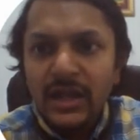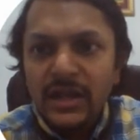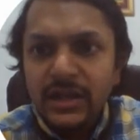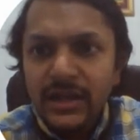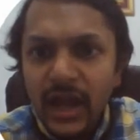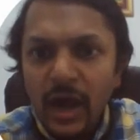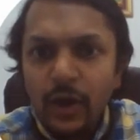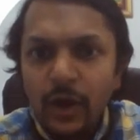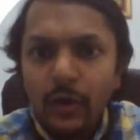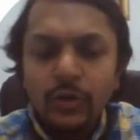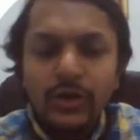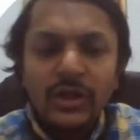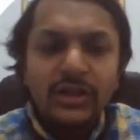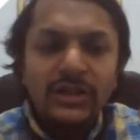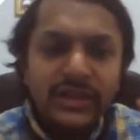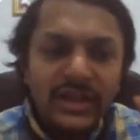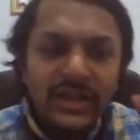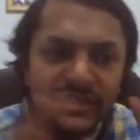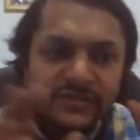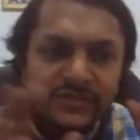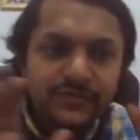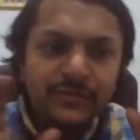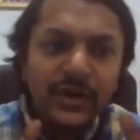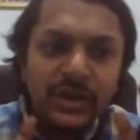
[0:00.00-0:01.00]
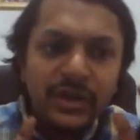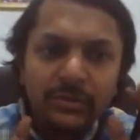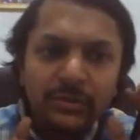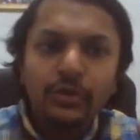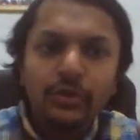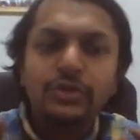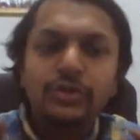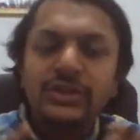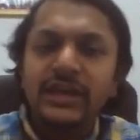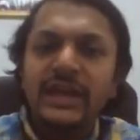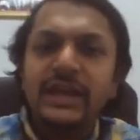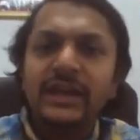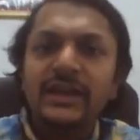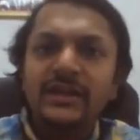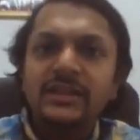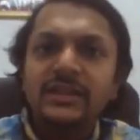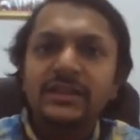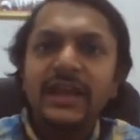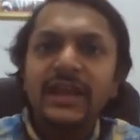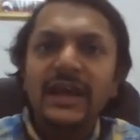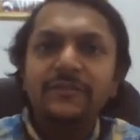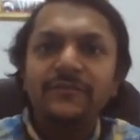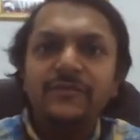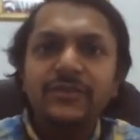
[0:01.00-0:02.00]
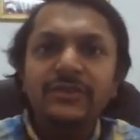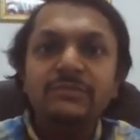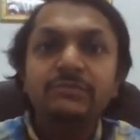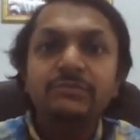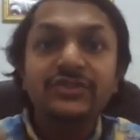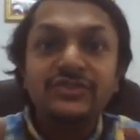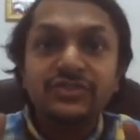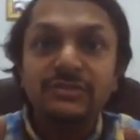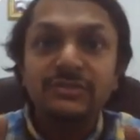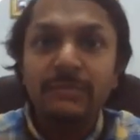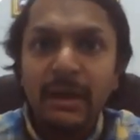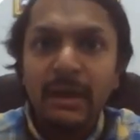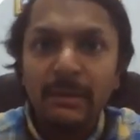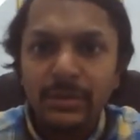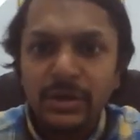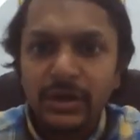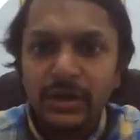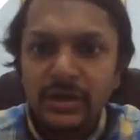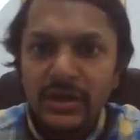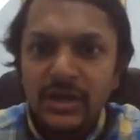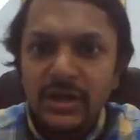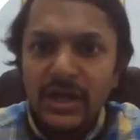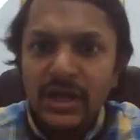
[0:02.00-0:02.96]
Now there is one more thing that we must remember.